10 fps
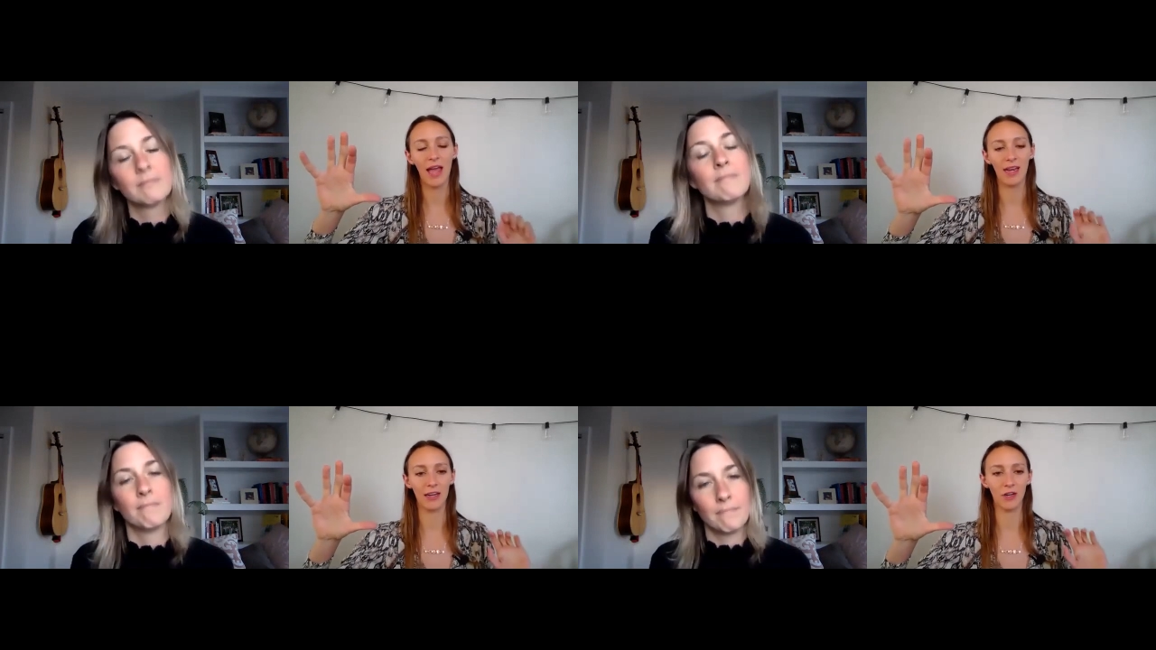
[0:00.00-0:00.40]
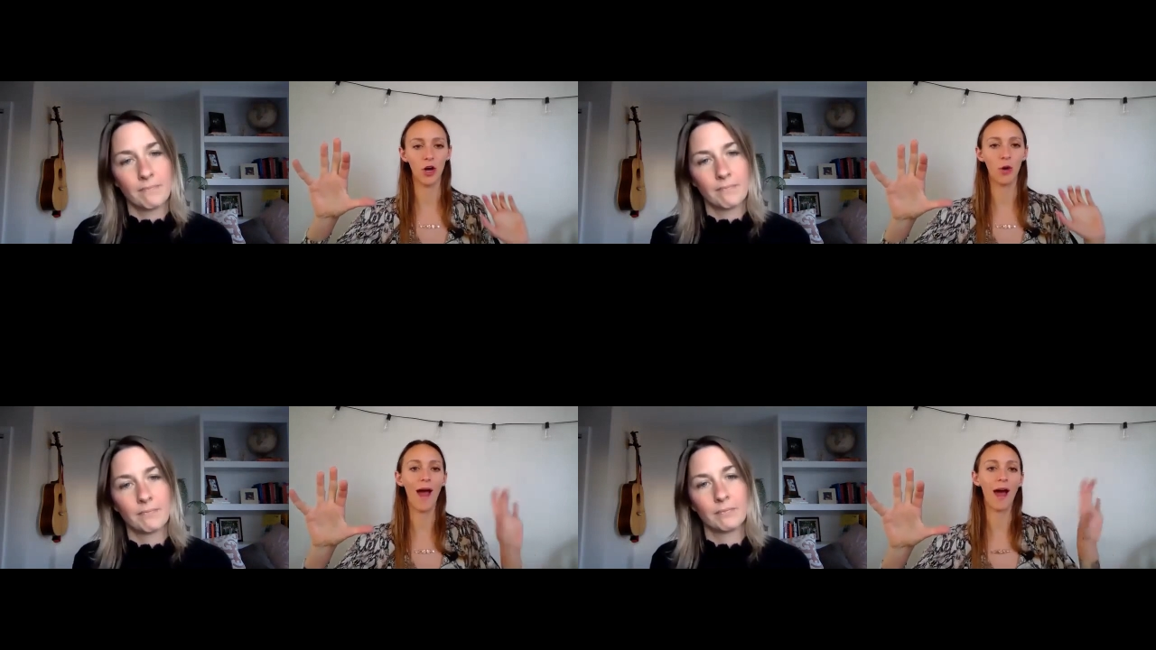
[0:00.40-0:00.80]
Speaker 1: and in
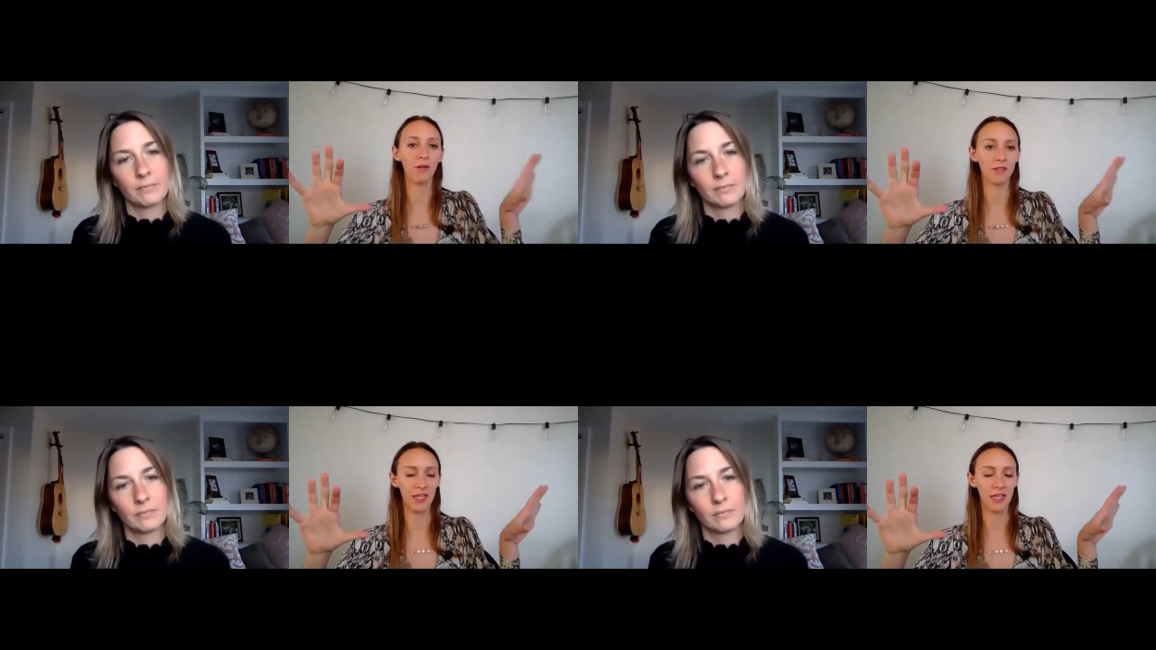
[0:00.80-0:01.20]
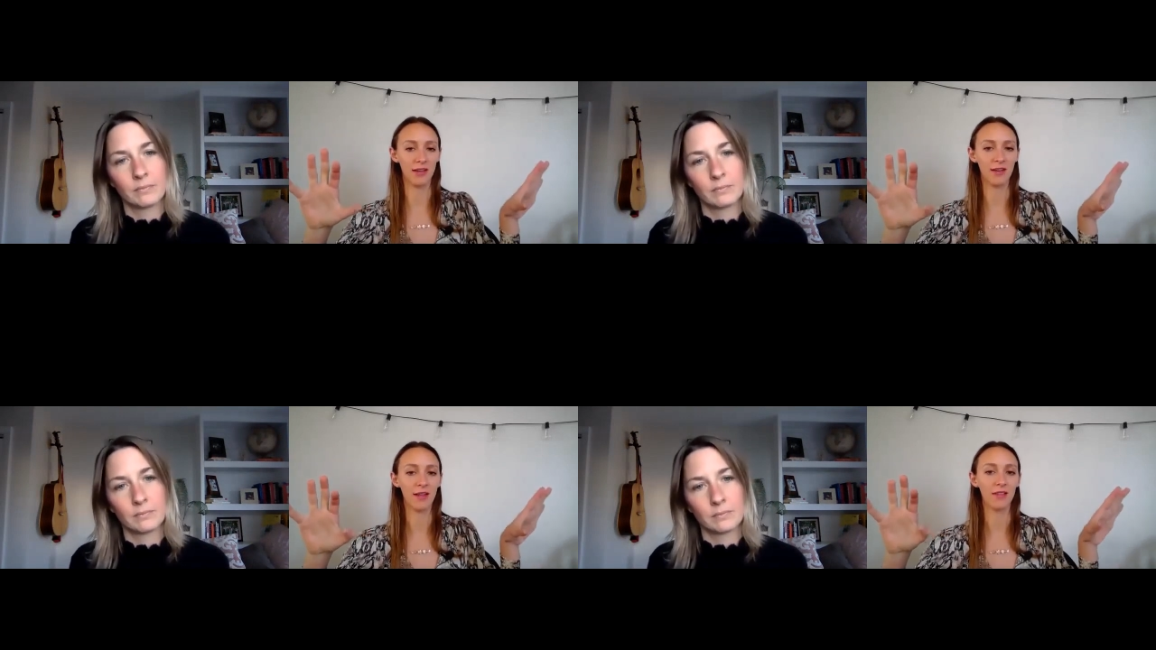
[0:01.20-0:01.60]

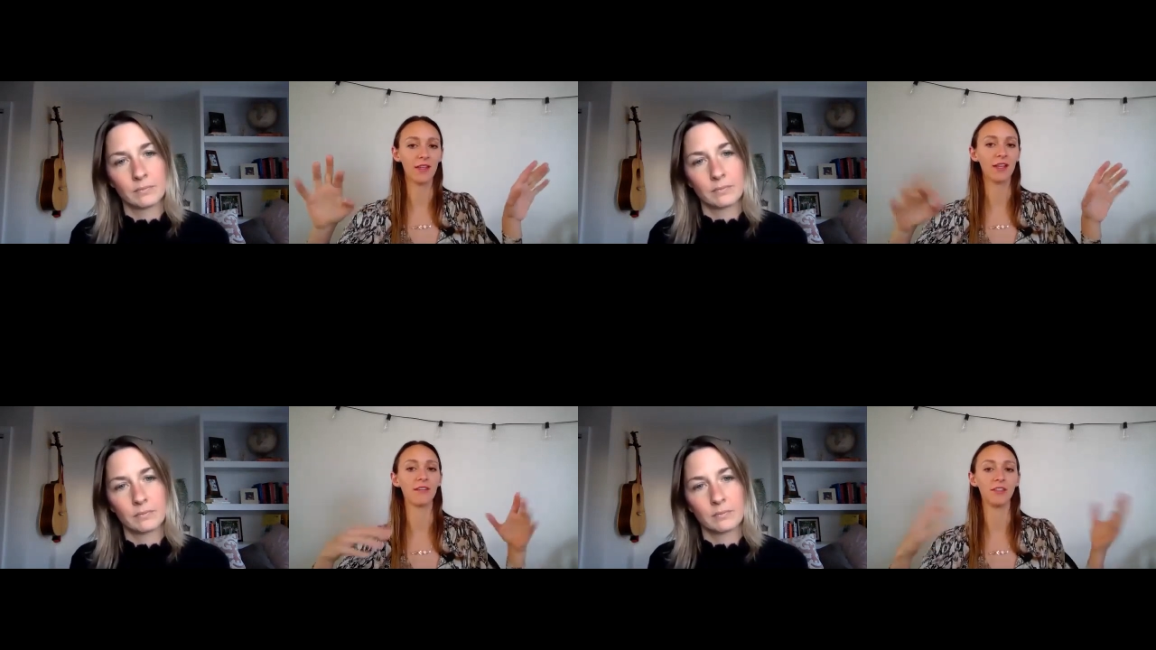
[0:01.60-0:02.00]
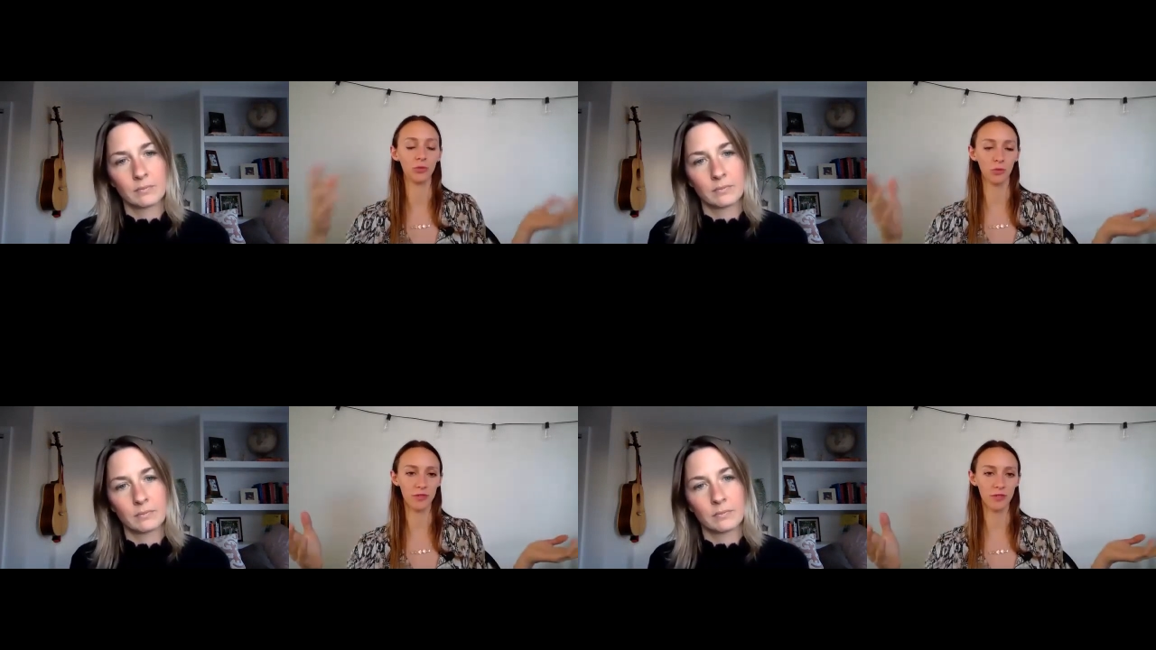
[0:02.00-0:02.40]
co-housing the
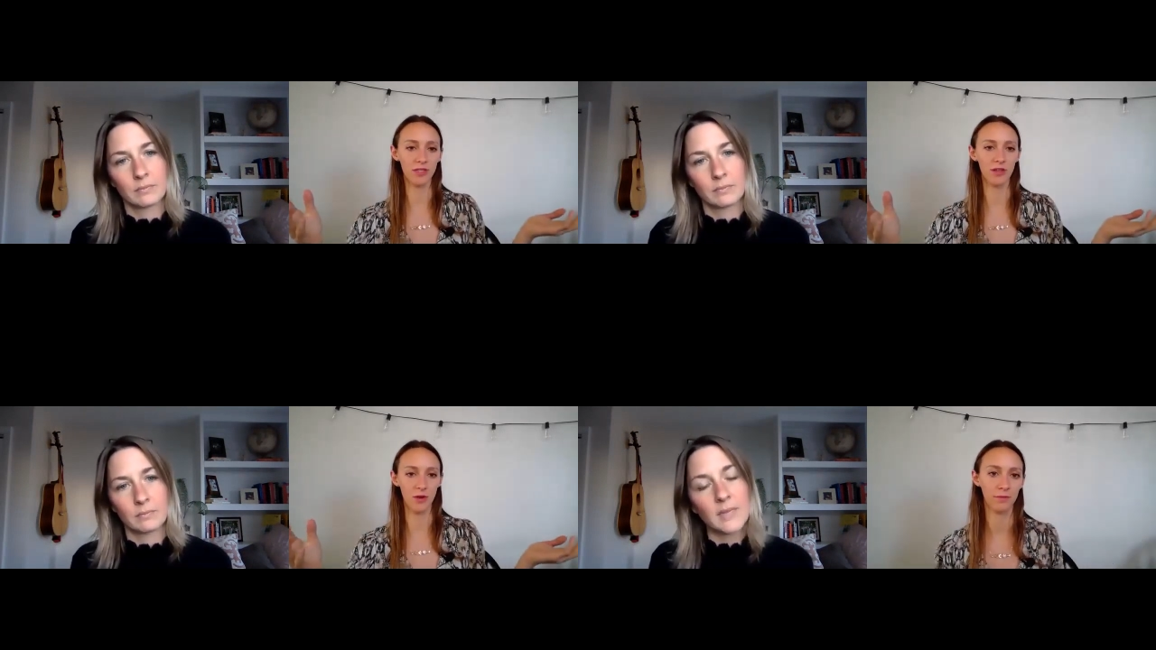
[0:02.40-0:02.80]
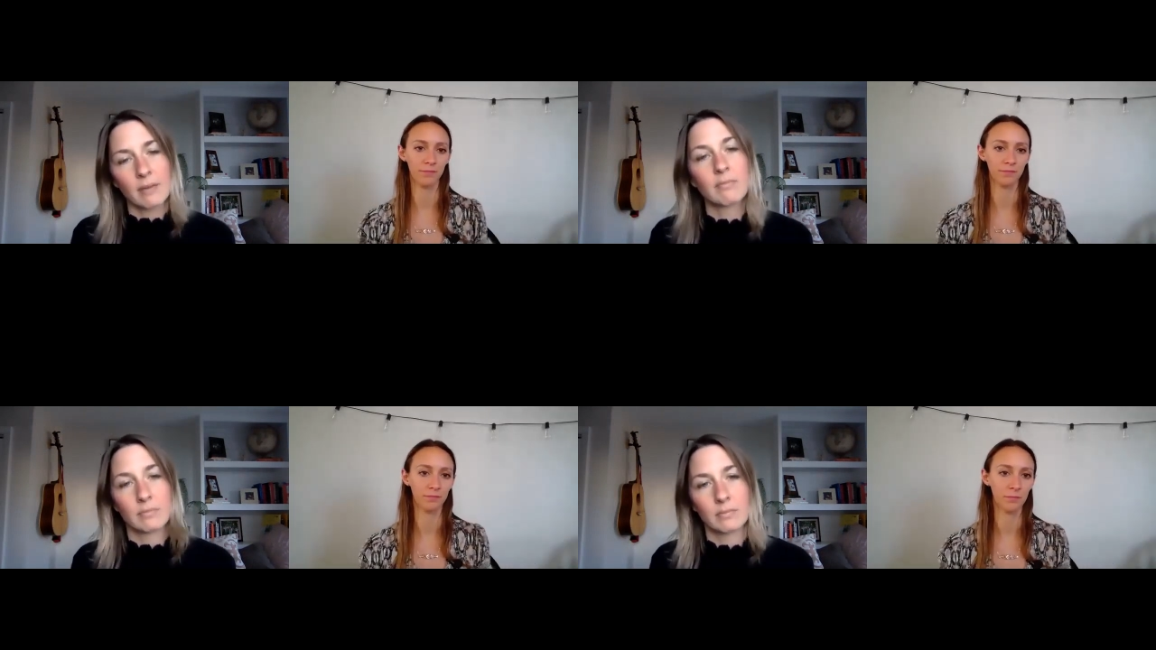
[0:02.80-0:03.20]
individuals.
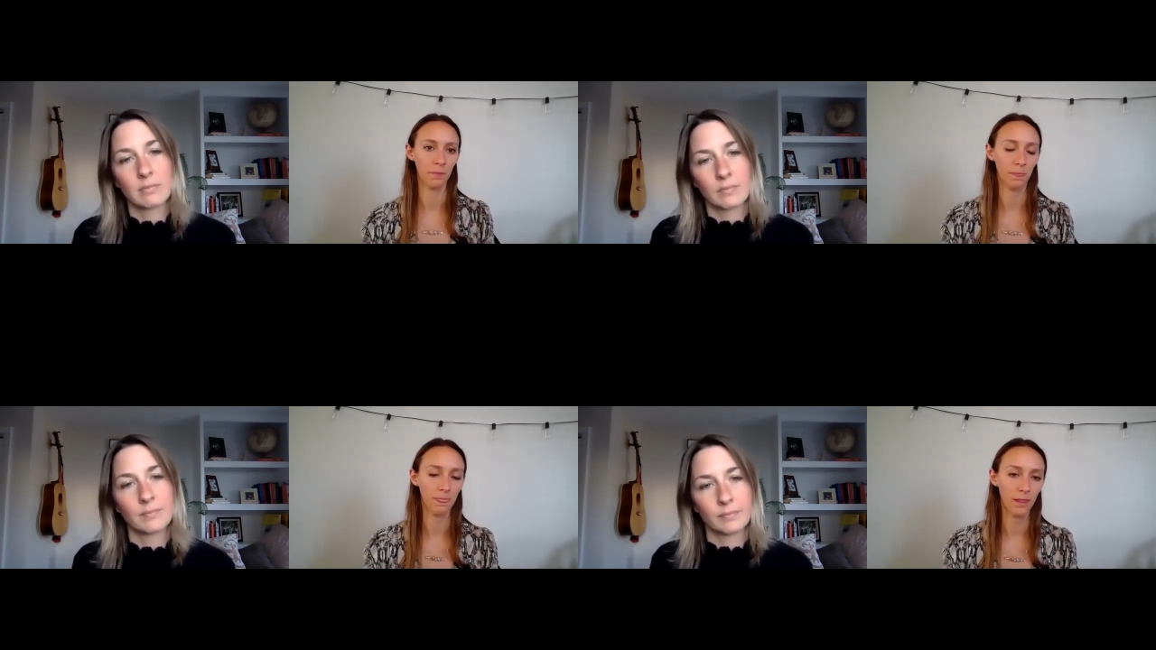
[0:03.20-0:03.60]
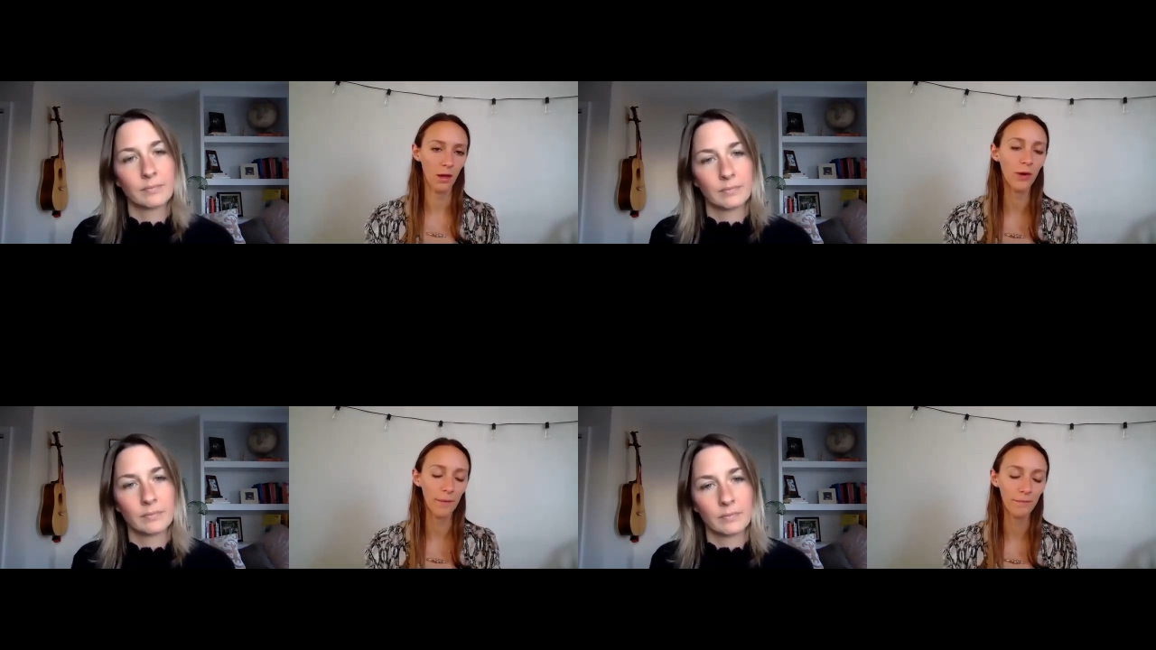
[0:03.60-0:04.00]

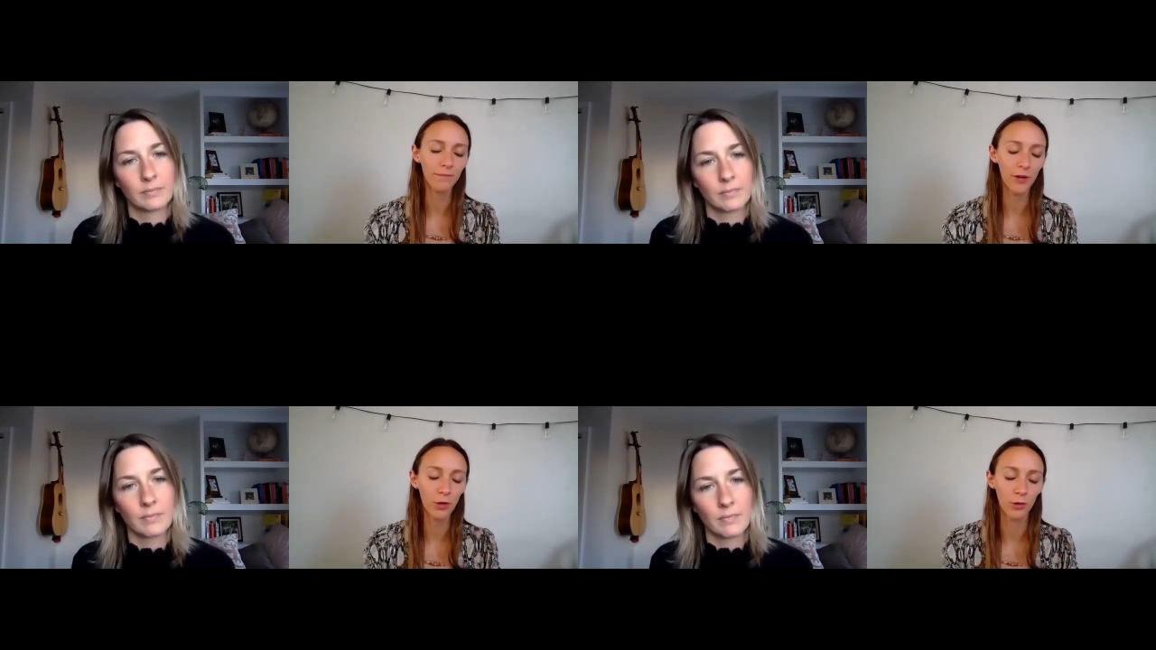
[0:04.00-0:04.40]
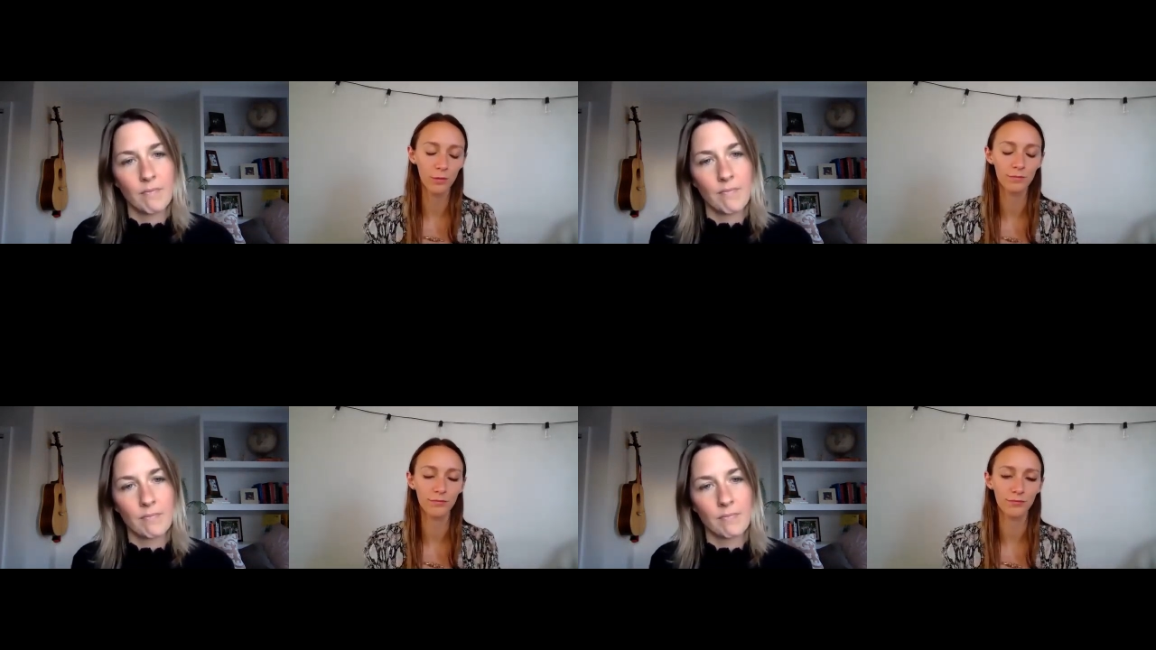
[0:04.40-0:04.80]
Yeah. Okay, very
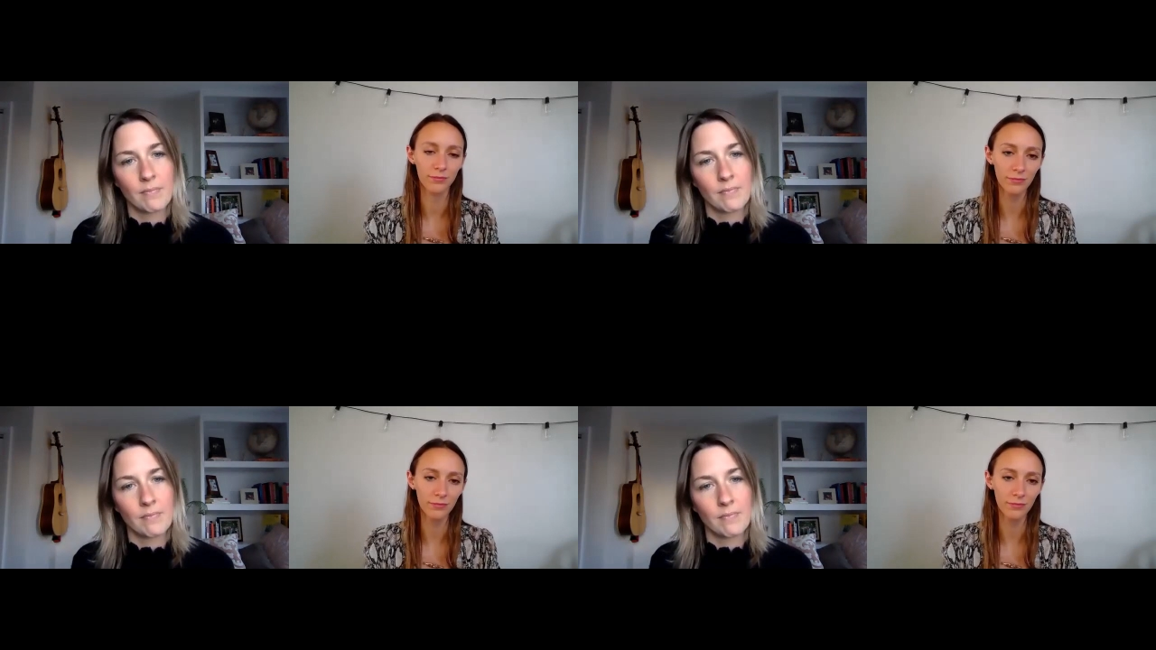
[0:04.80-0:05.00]
cool.